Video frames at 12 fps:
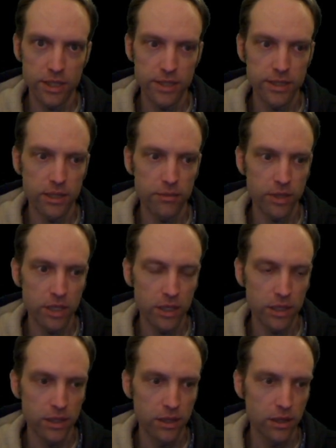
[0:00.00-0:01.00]

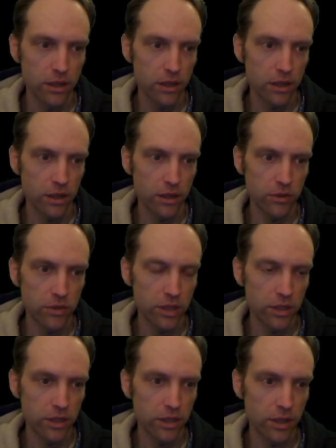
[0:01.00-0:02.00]
TCMD uh,
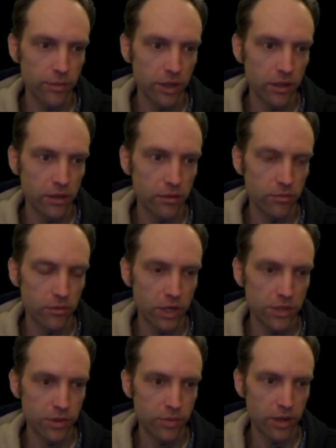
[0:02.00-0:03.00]
utility on my
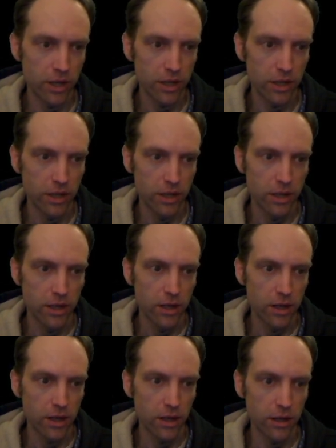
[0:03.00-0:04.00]
Raspberry Pi.
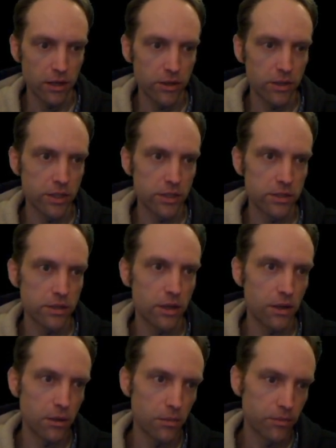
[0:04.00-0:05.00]
Uh, here it is.
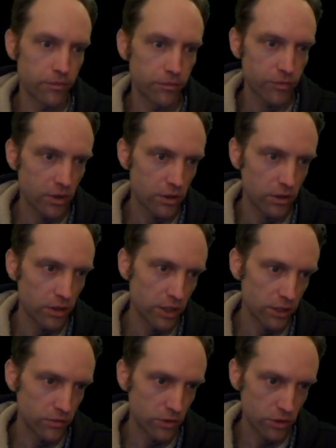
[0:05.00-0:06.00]
Um, the
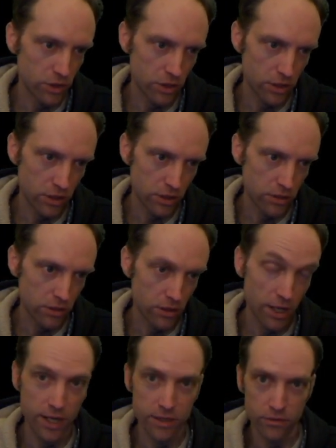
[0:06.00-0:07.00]
latest version is,
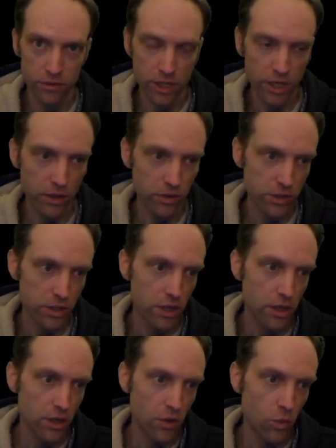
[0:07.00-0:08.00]
as of right now, is
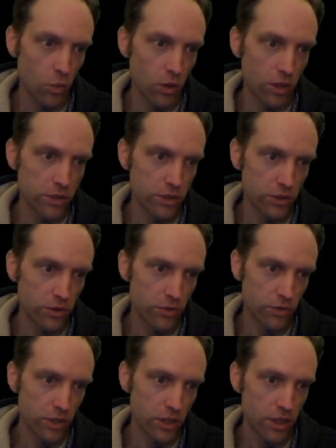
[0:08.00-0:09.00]

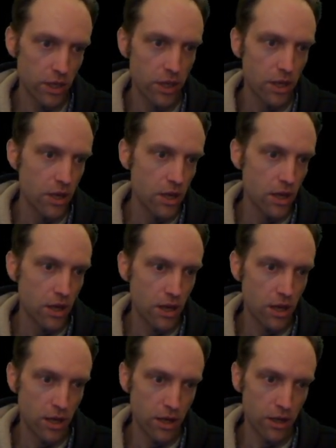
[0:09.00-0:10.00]
103,
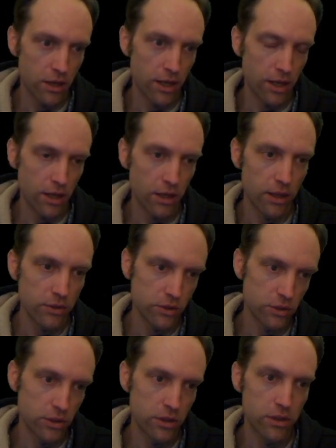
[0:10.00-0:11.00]
and that allows you
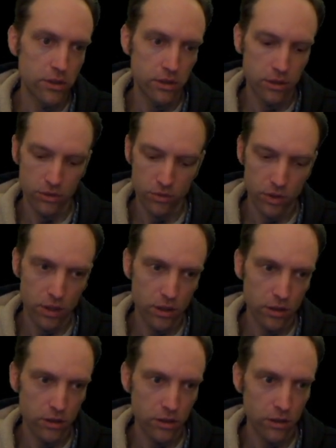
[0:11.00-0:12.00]
to, to uh,
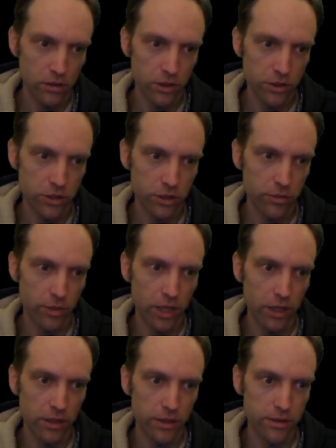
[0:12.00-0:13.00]
you know, list your
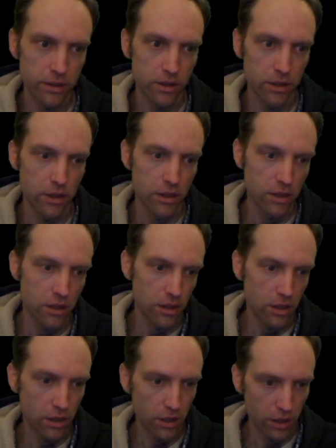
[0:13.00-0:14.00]
commands.
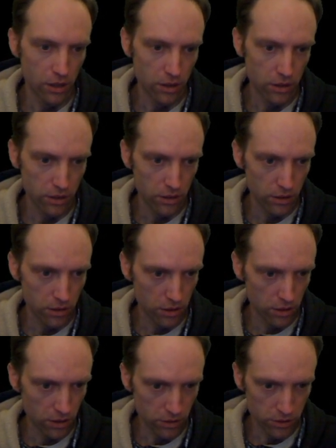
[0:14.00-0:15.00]
And
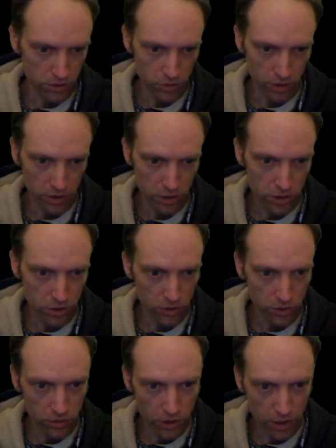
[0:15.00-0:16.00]
I'll just quickly show
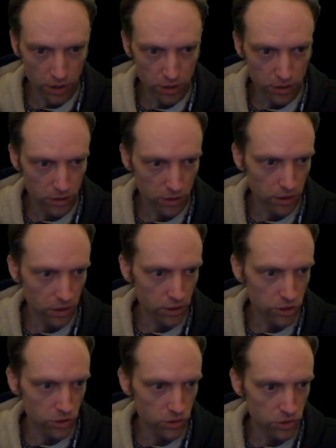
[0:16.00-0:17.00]
you that it,
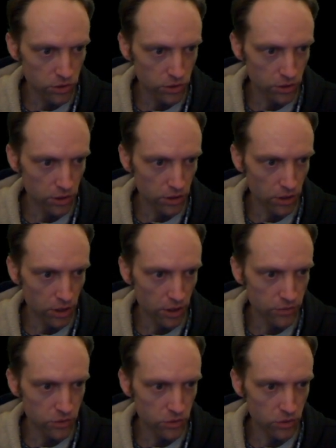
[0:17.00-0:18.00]
it shows you your, it
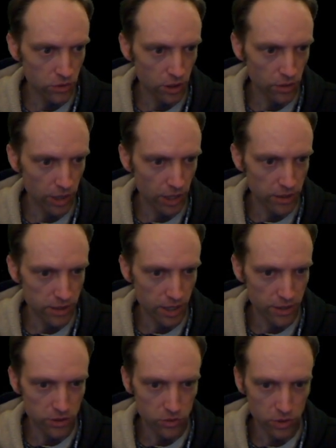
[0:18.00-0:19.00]
gives you the commands
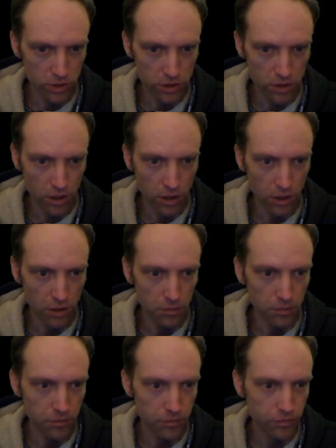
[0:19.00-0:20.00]
as you would, um,